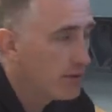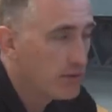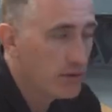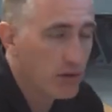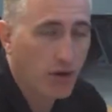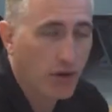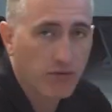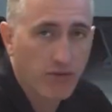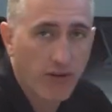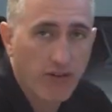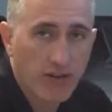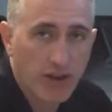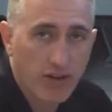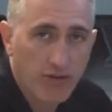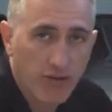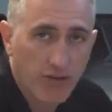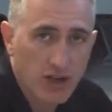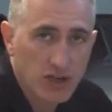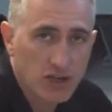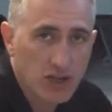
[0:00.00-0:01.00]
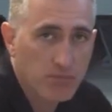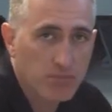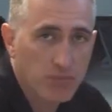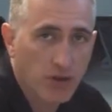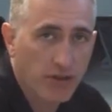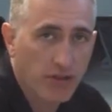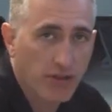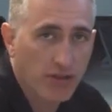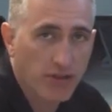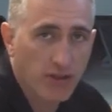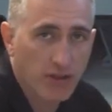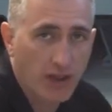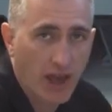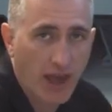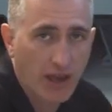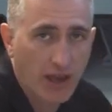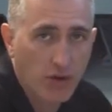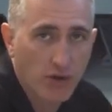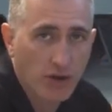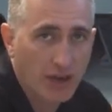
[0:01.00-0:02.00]
Not very efficient, but since the
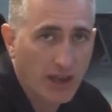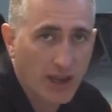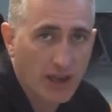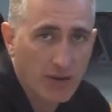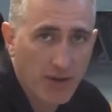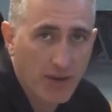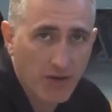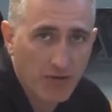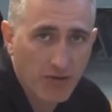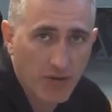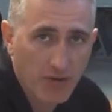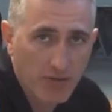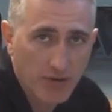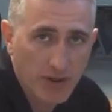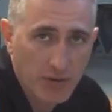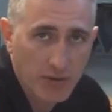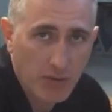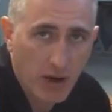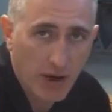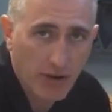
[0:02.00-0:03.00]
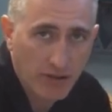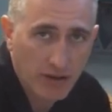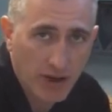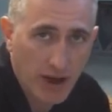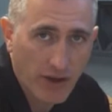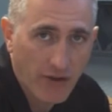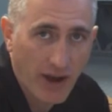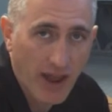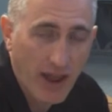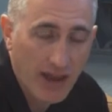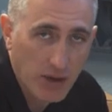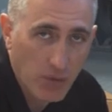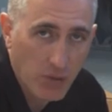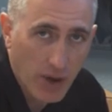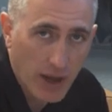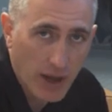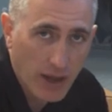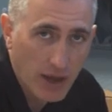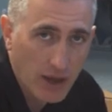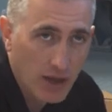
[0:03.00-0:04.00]
tank only did about 15 miles an hour
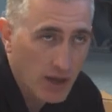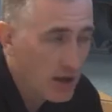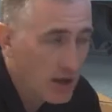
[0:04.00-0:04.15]
anyway,